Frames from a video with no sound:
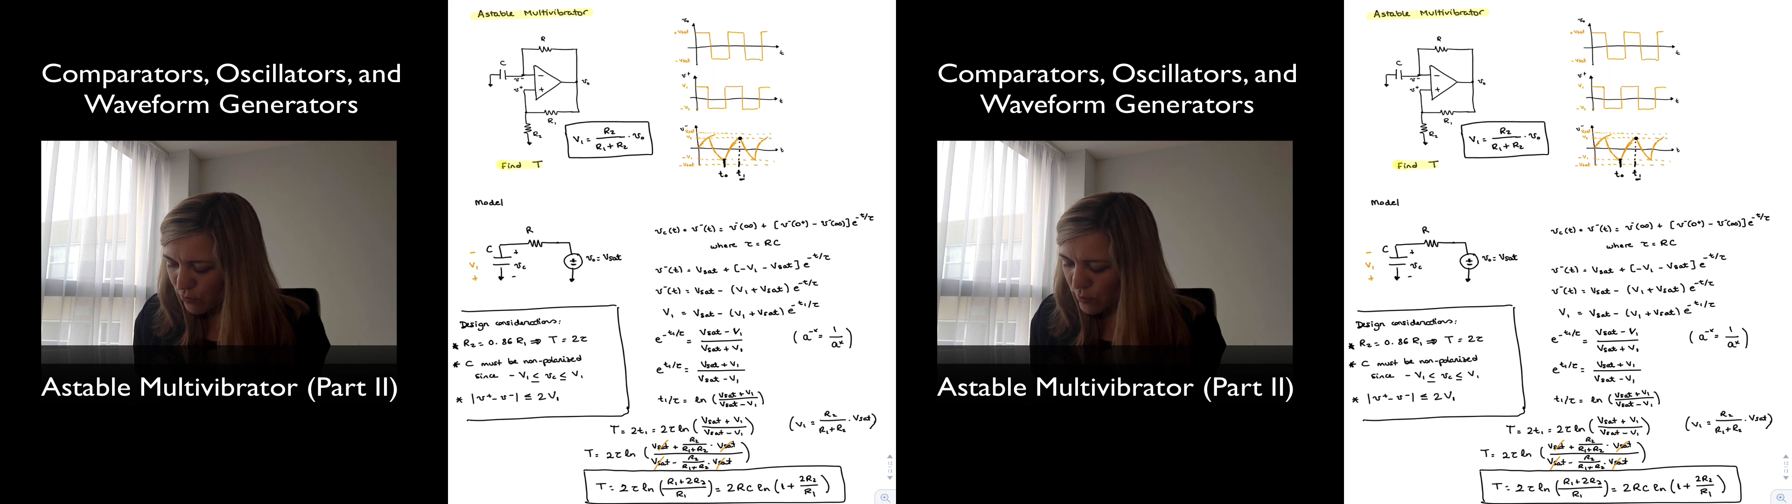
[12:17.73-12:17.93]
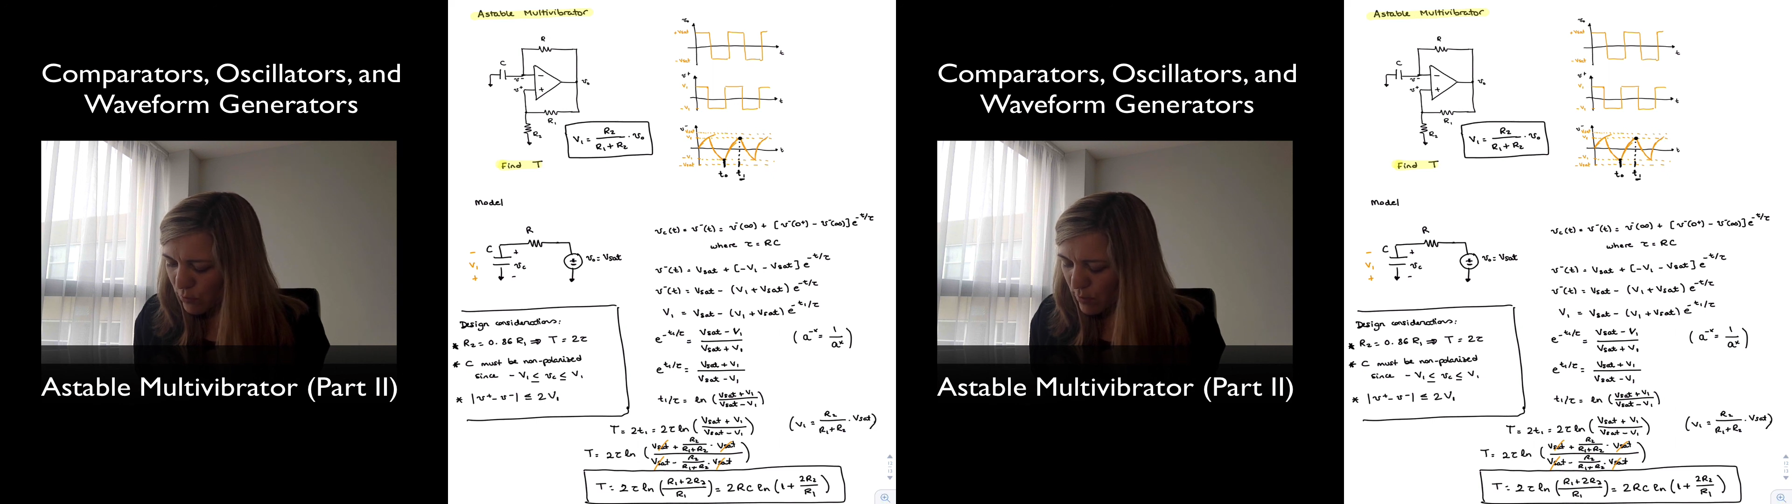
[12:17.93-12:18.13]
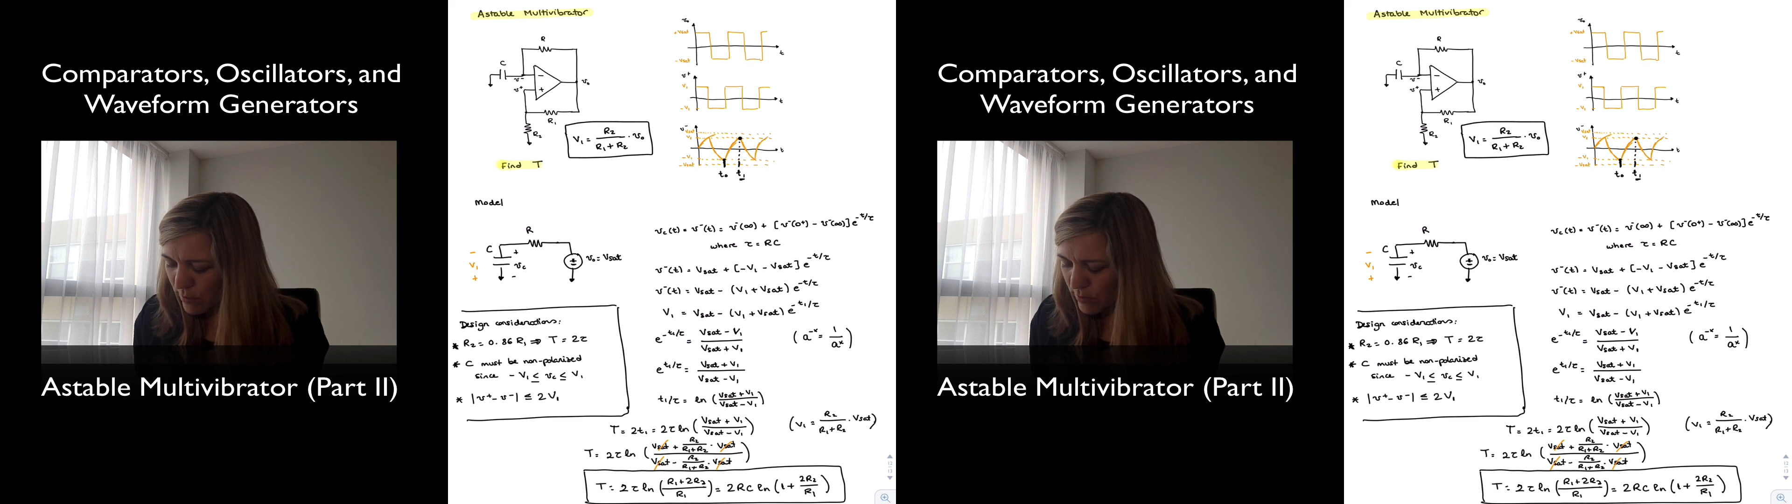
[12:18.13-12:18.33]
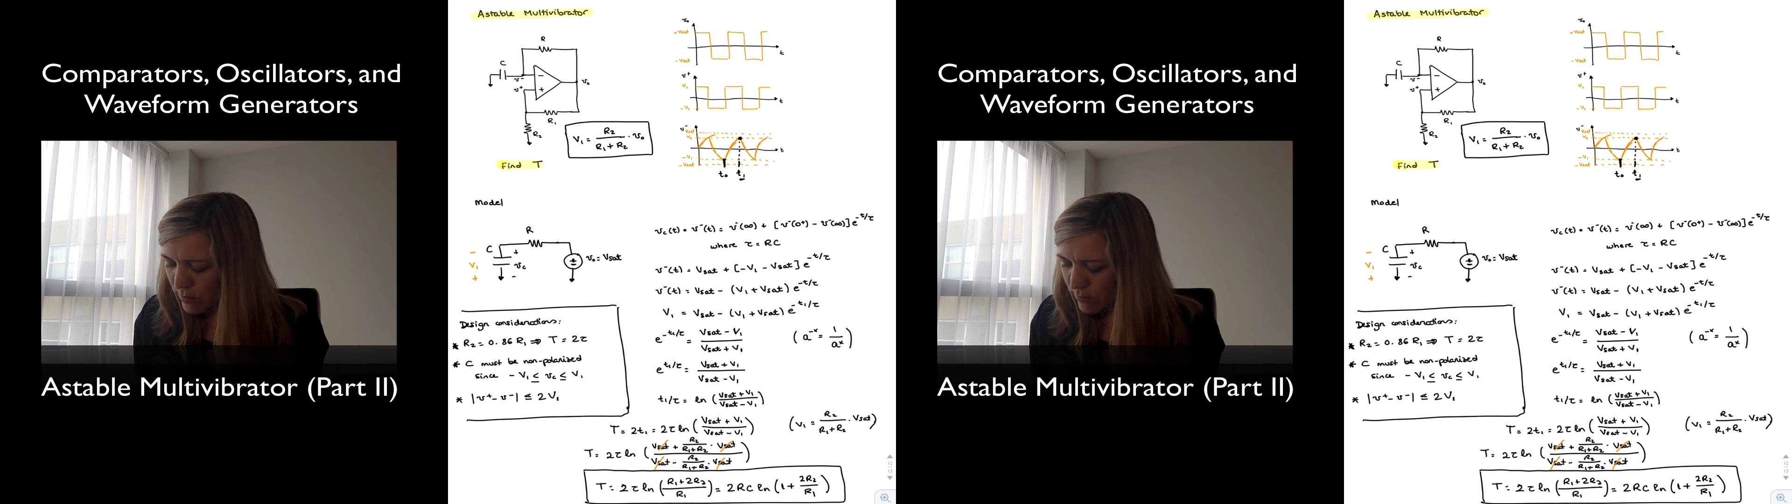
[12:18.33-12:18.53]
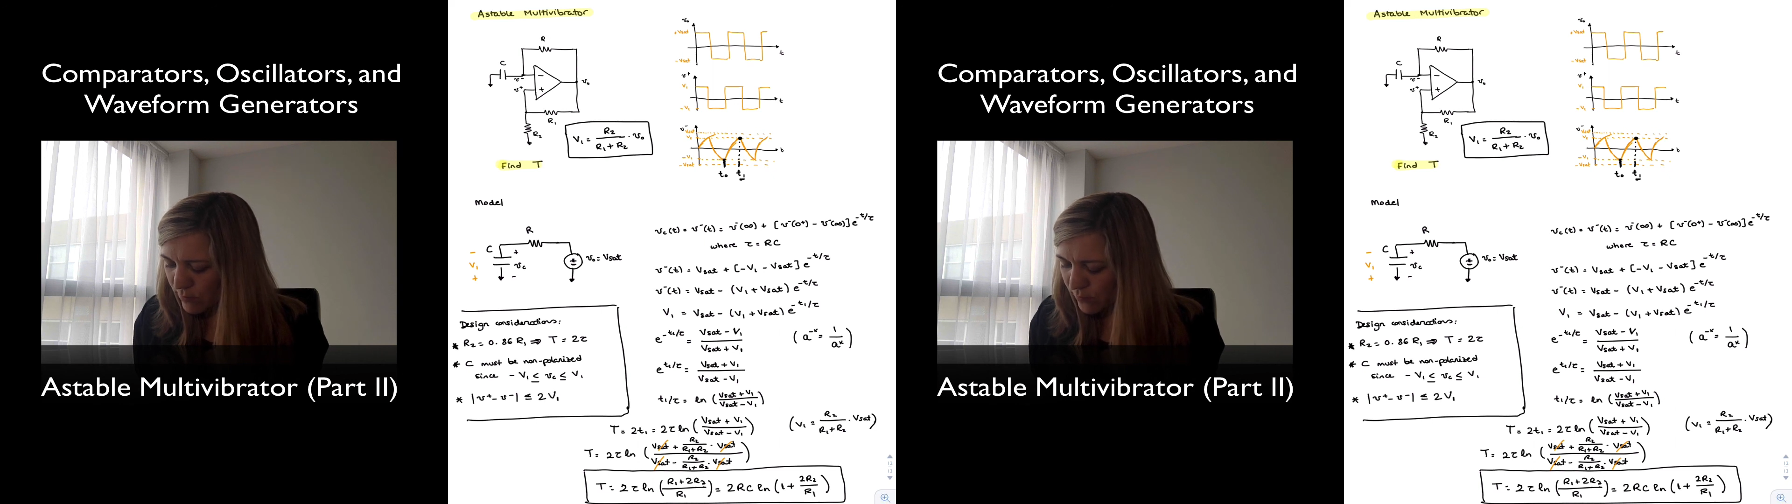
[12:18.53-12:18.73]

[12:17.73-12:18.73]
v1